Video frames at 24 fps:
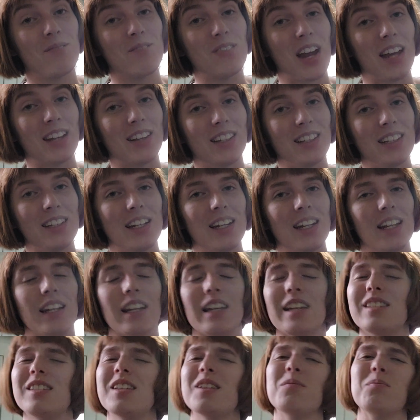Finally did it.
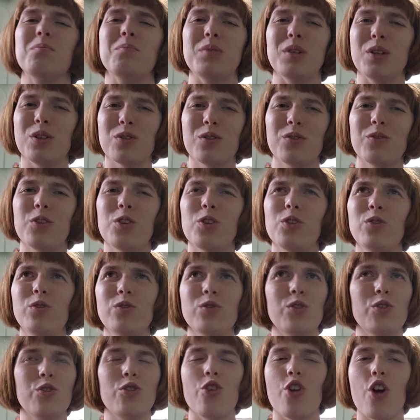Is it beautiful?
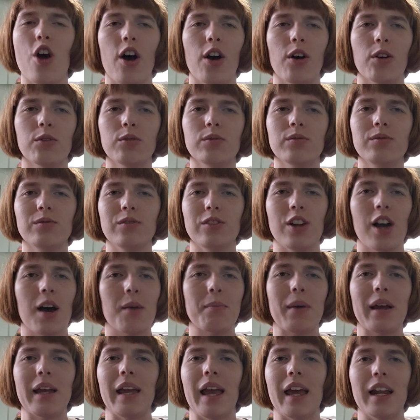No,
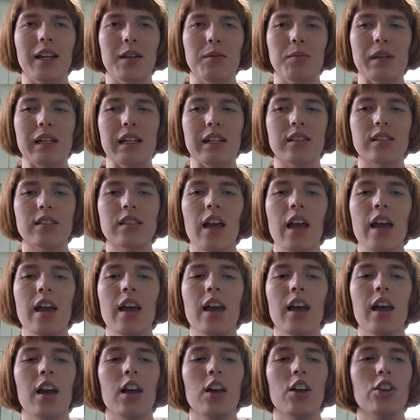not by any means.
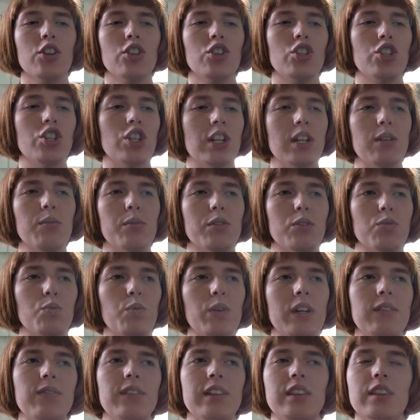She was
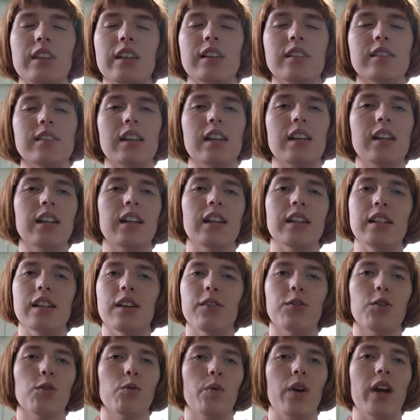weaving things in a
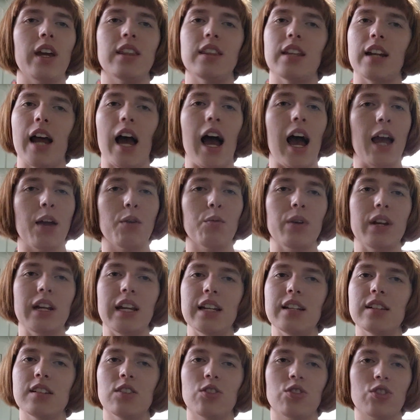different way than I went
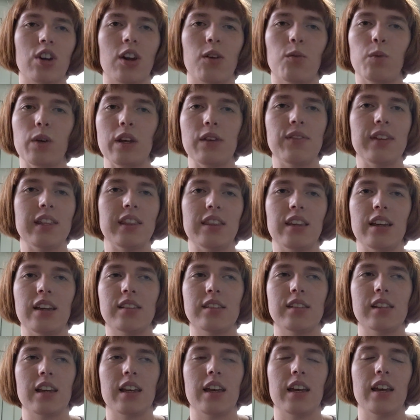in to start weaving
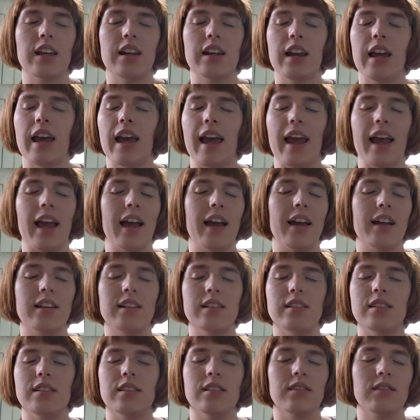things in,
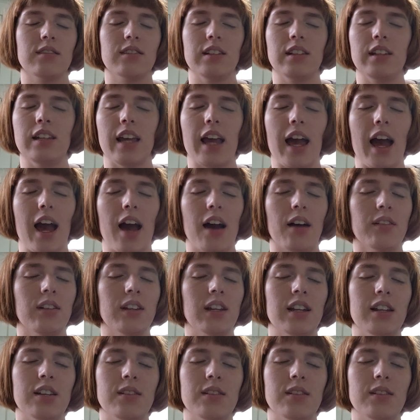and yeah,